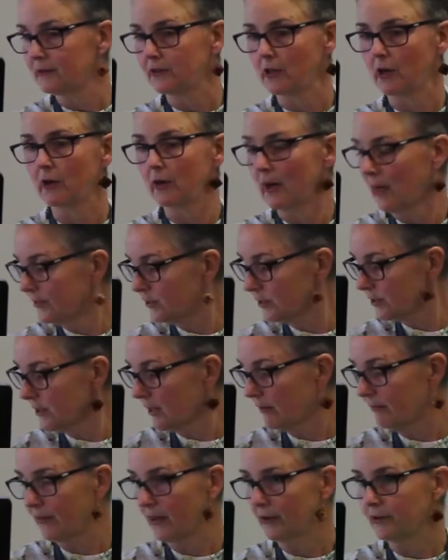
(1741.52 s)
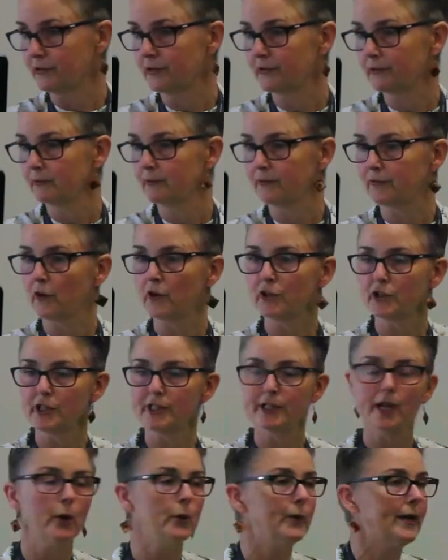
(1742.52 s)
So I just love those.
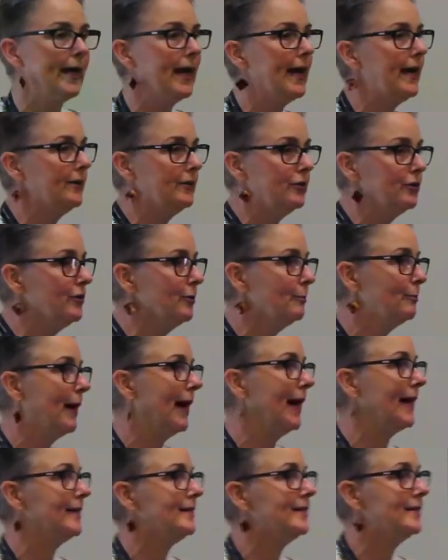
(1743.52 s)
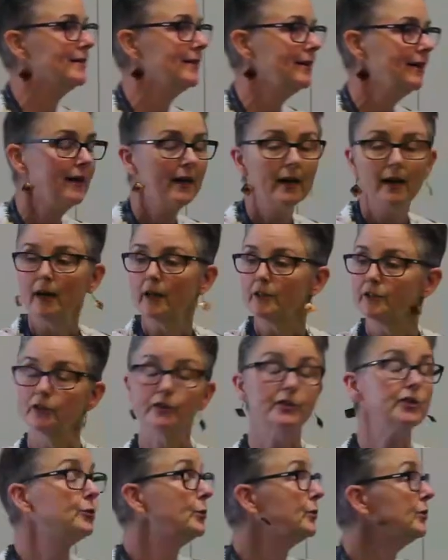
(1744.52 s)
Virtually no kit you can paint. So
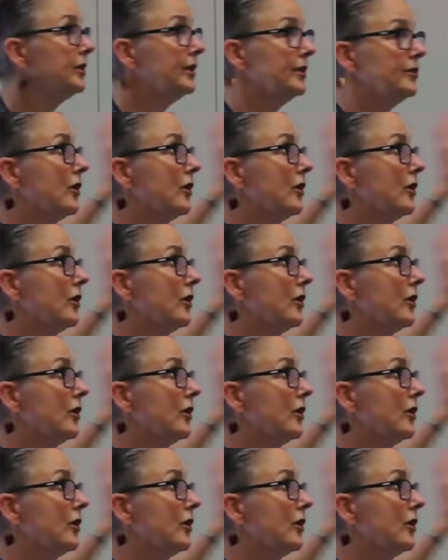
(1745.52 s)
this was an